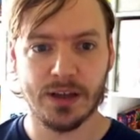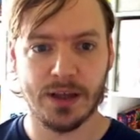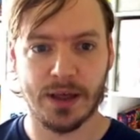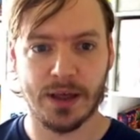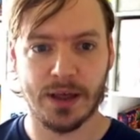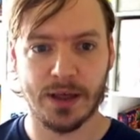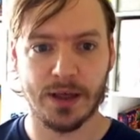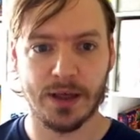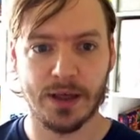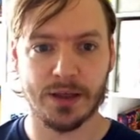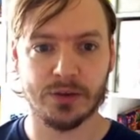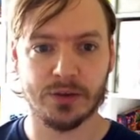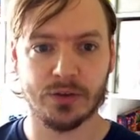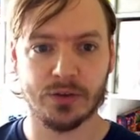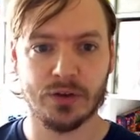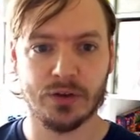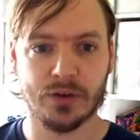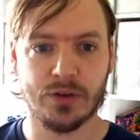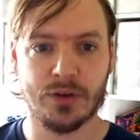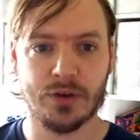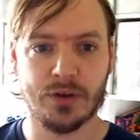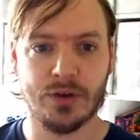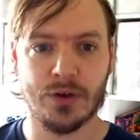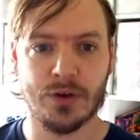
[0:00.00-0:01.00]
and
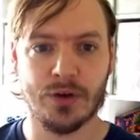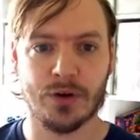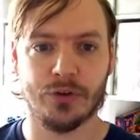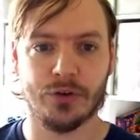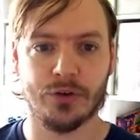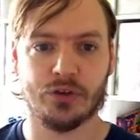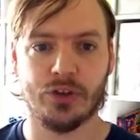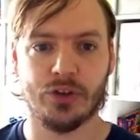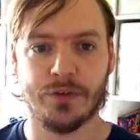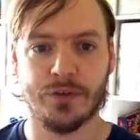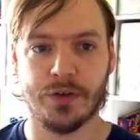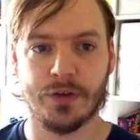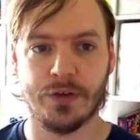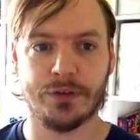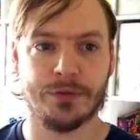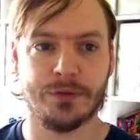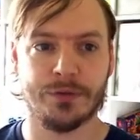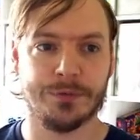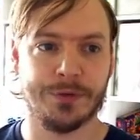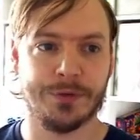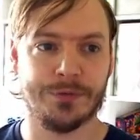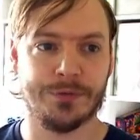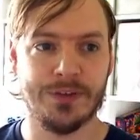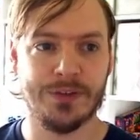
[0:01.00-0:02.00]
cot of
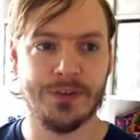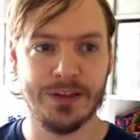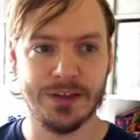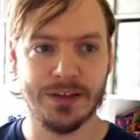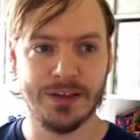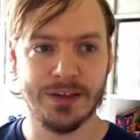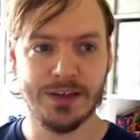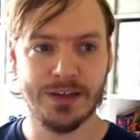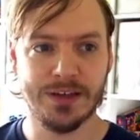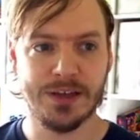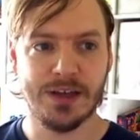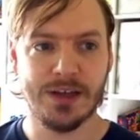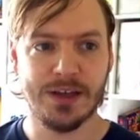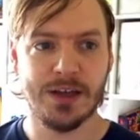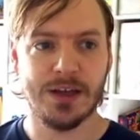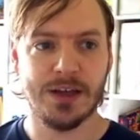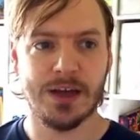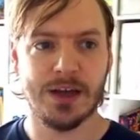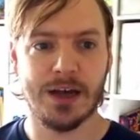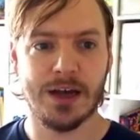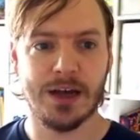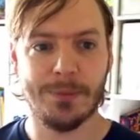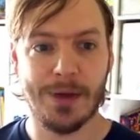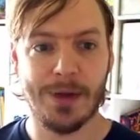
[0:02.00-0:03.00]
115
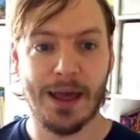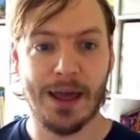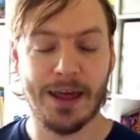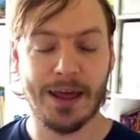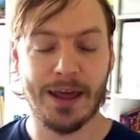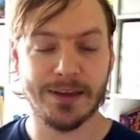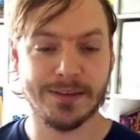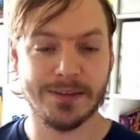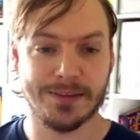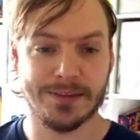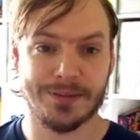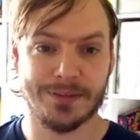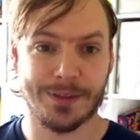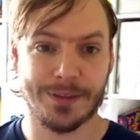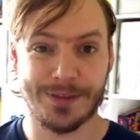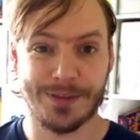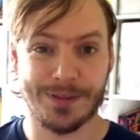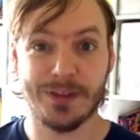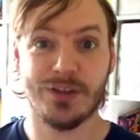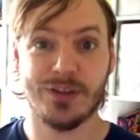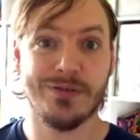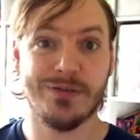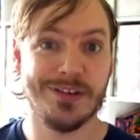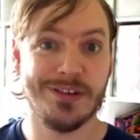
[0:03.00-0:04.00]
um, and the
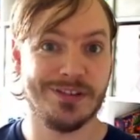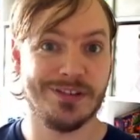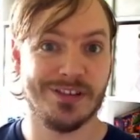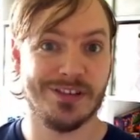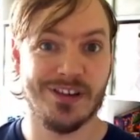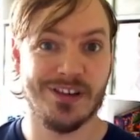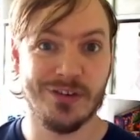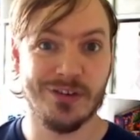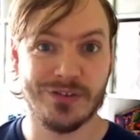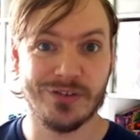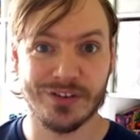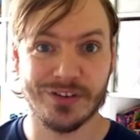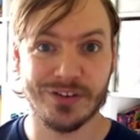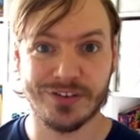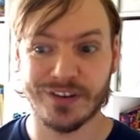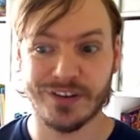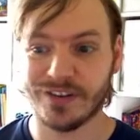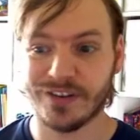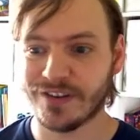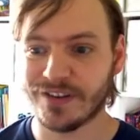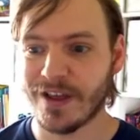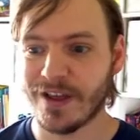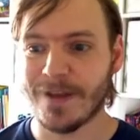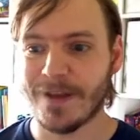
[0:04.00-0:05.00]
thing you need to notice
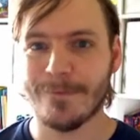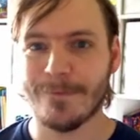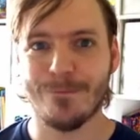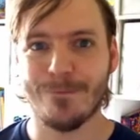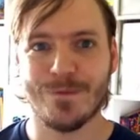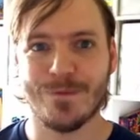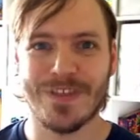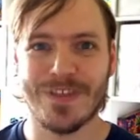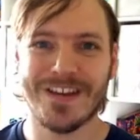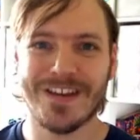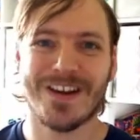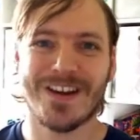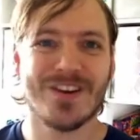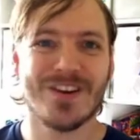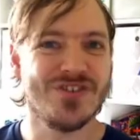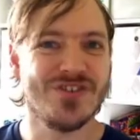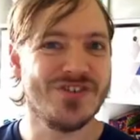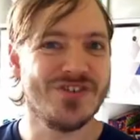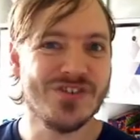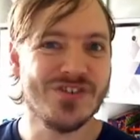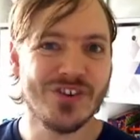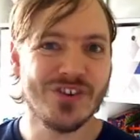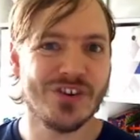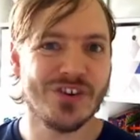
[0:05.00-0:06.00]
is they are
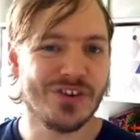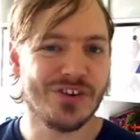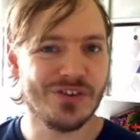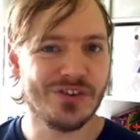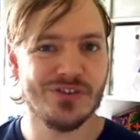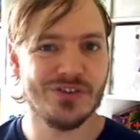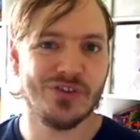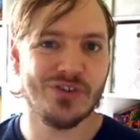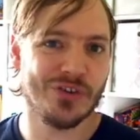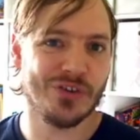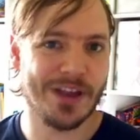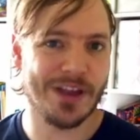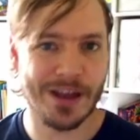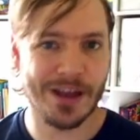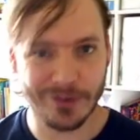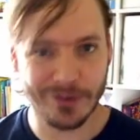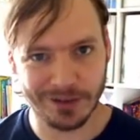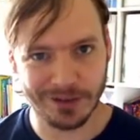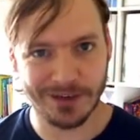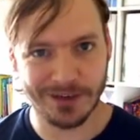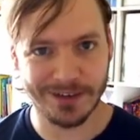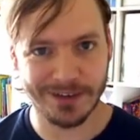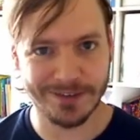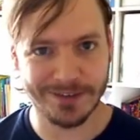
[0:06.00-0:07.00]
not on your
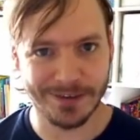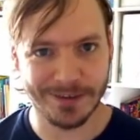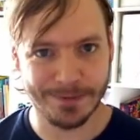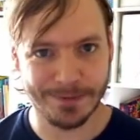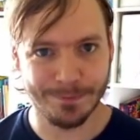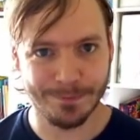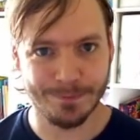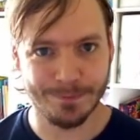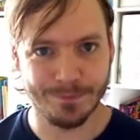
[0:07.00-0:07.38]
calculator